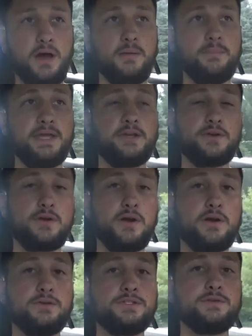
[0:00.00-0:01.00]
make your car
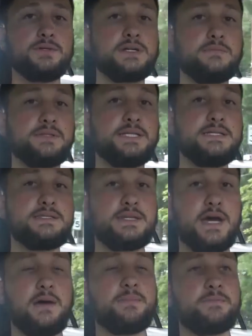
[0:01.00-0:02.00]
go to a complete
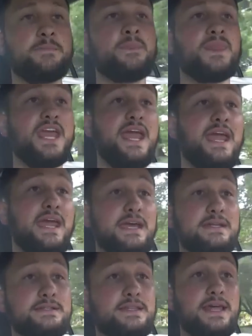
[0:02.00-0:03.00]
stop,
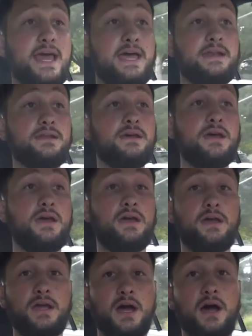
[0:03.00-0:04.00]
and then
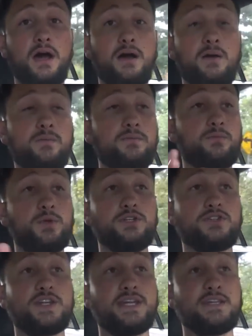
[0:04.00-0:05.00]
when
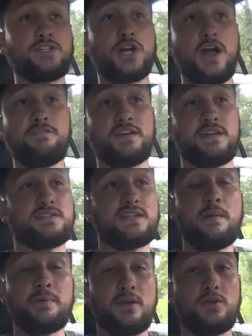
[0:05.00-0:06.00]
you're sitting in traffic,
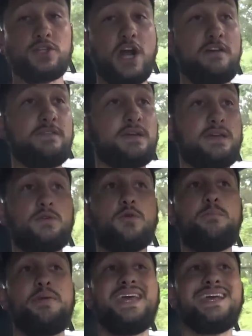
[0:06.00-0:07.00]
stop and go traffic, it'll
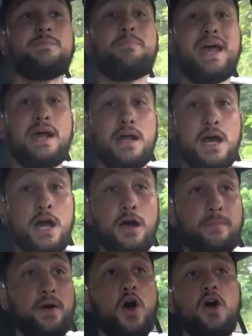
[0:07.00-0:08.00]
pick back
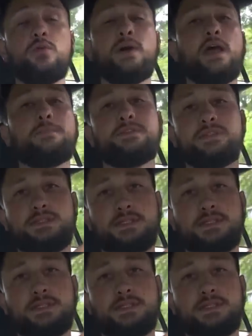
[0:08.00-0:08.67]
up all the way up to